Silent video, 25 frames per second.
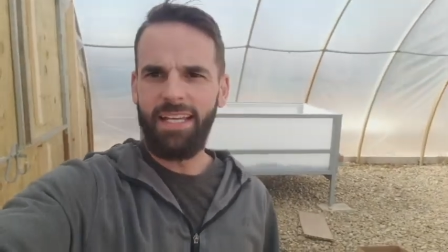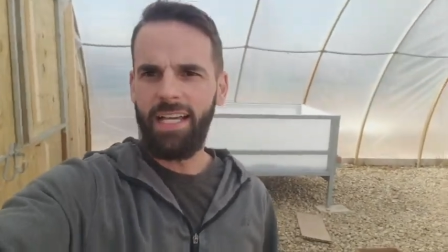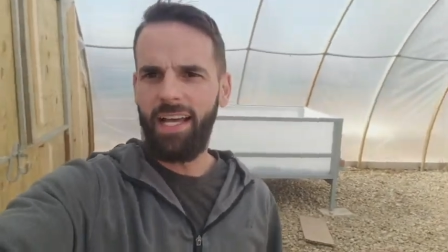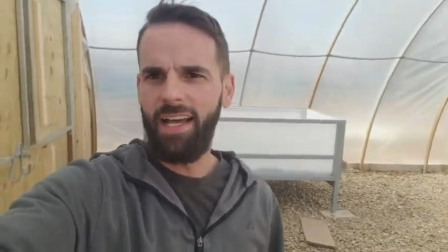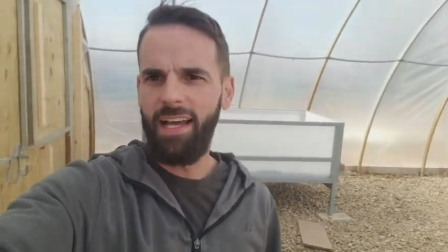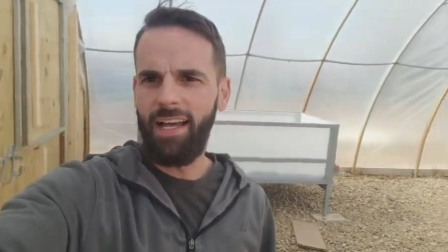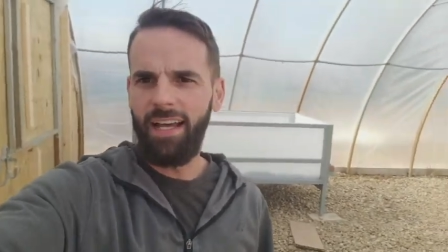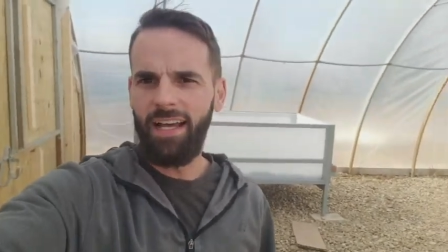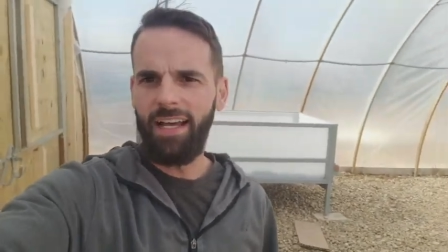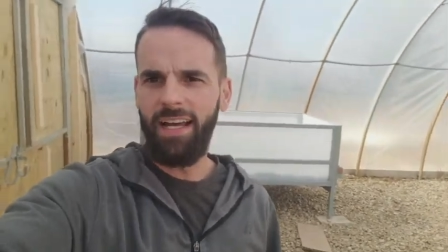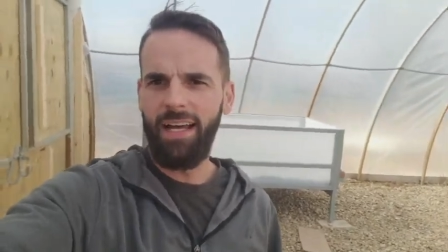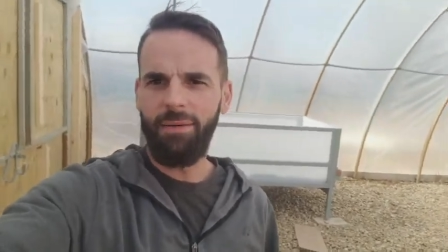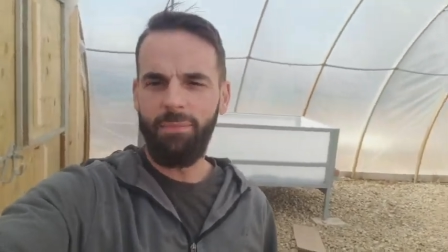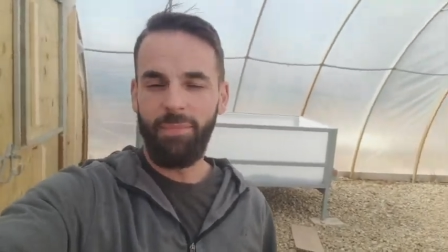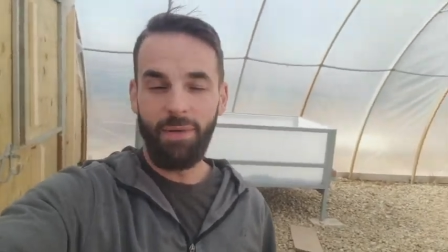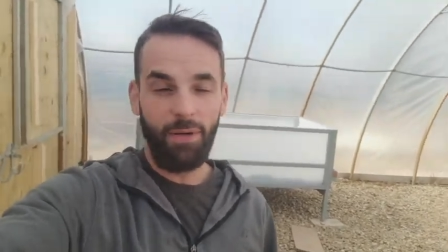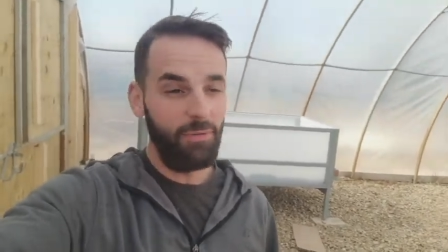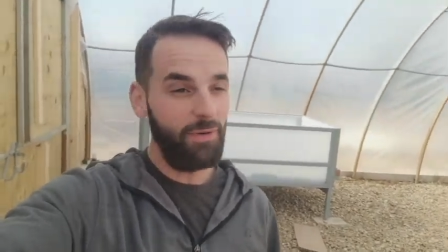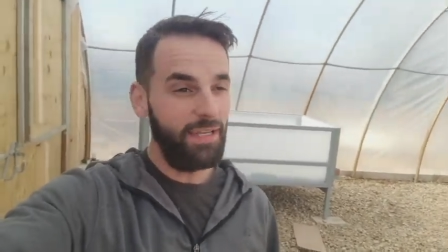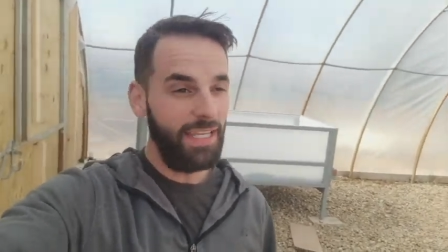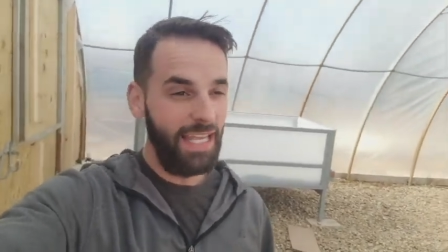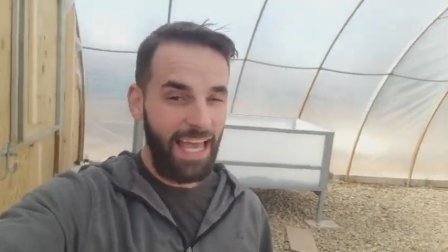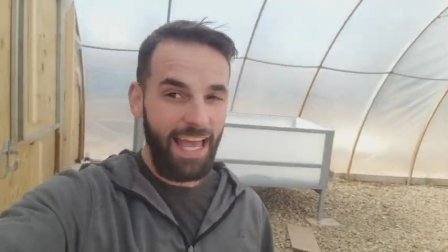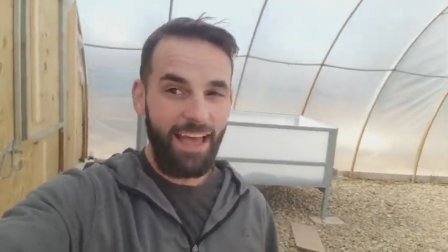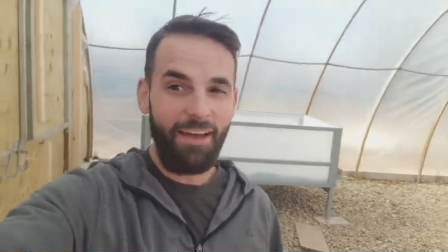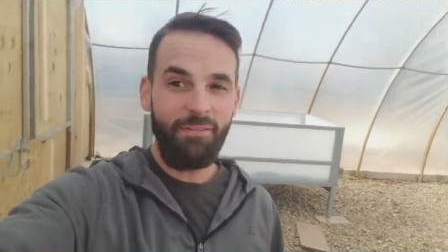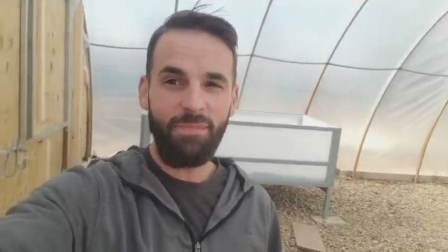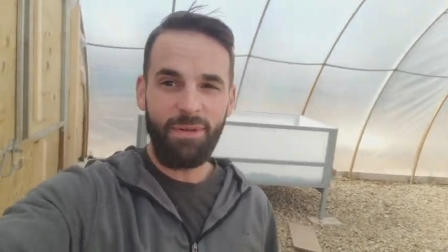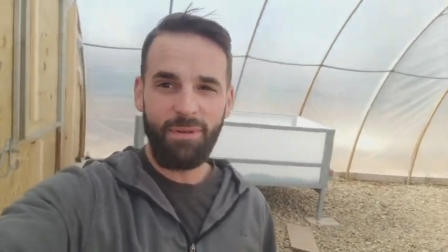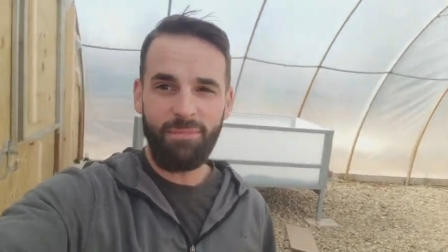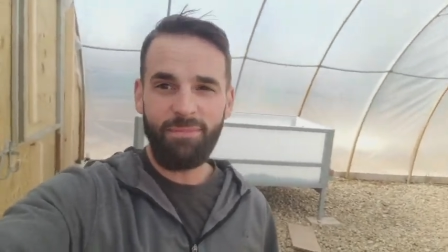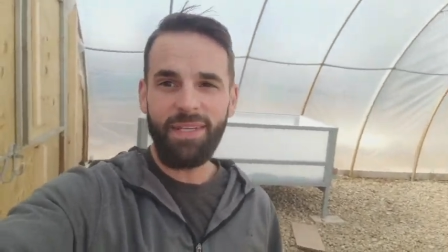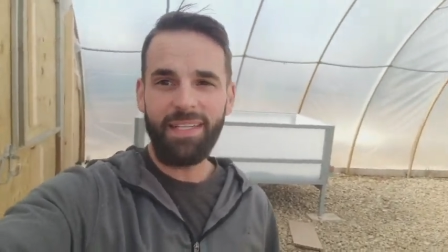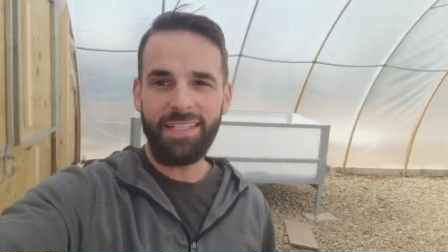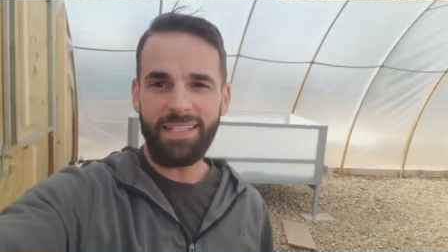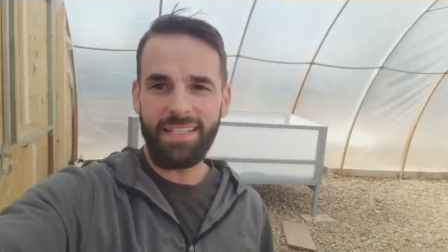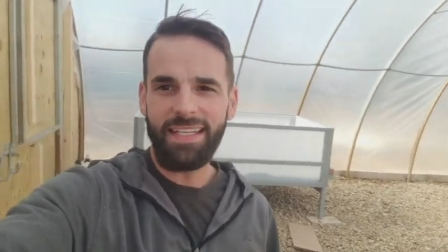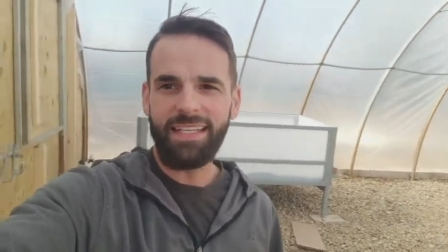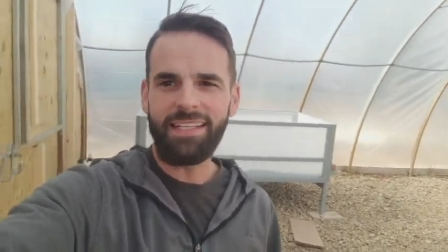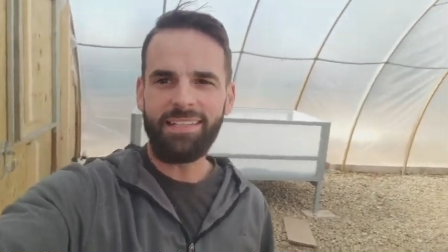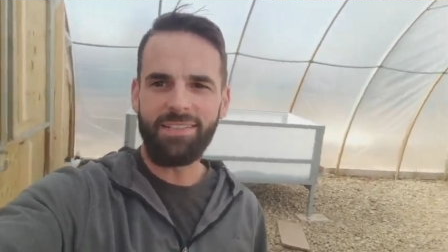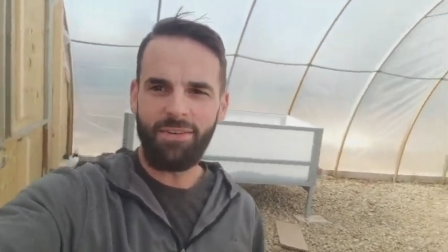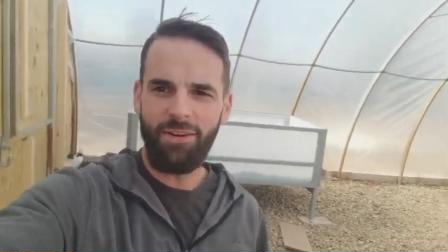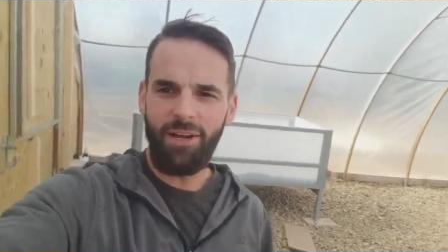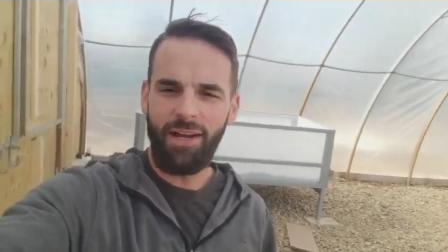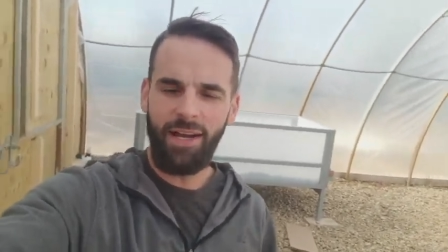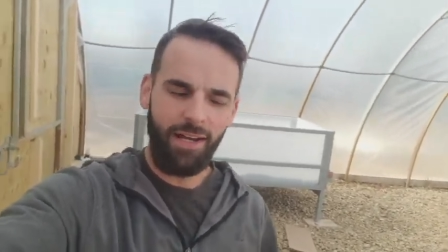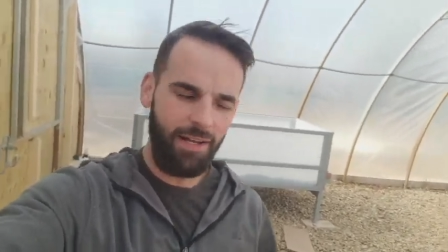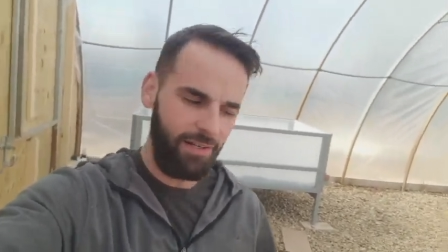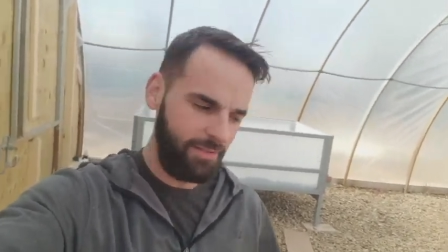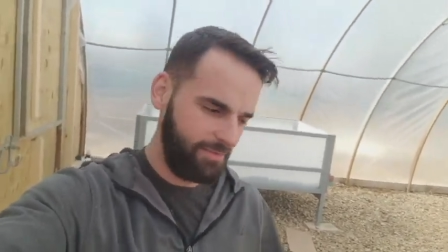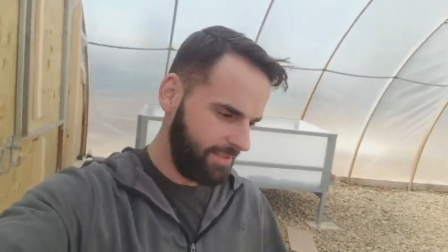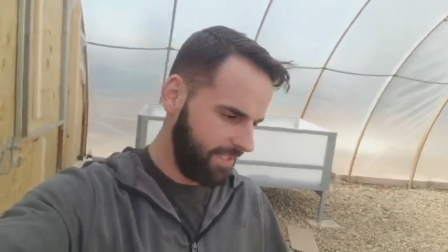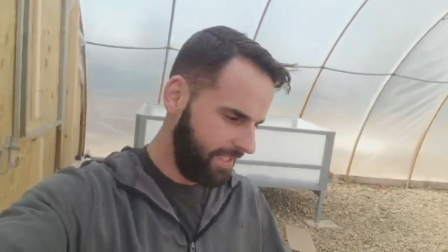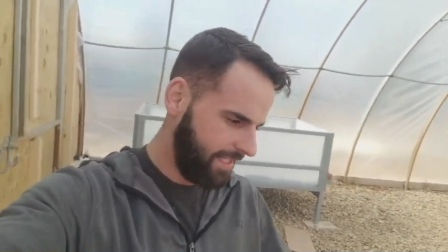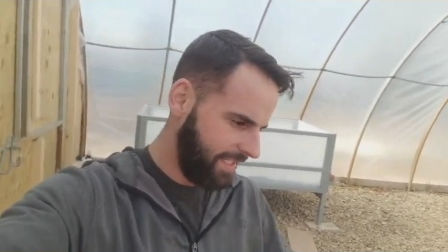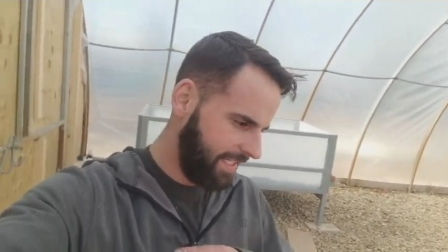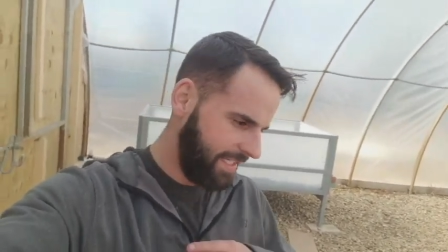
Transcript: Uh, but we have been busy, so I'll